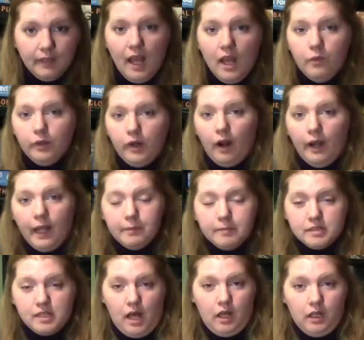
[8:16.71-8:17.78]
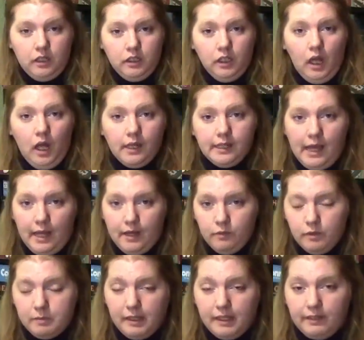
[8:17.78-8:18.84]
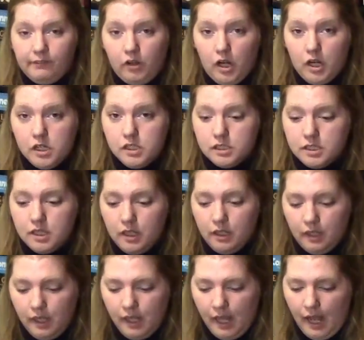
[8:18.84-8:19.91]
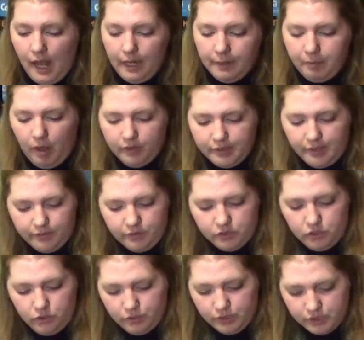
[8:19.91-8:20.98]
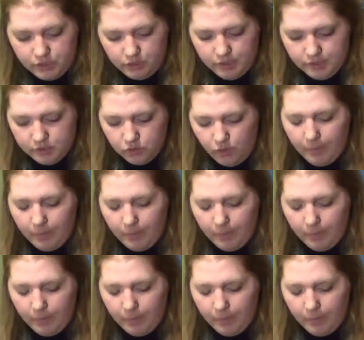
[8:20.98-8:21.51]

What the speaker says: I went on Amazon, again, with my gift cards, and I bought the other 2 in the series.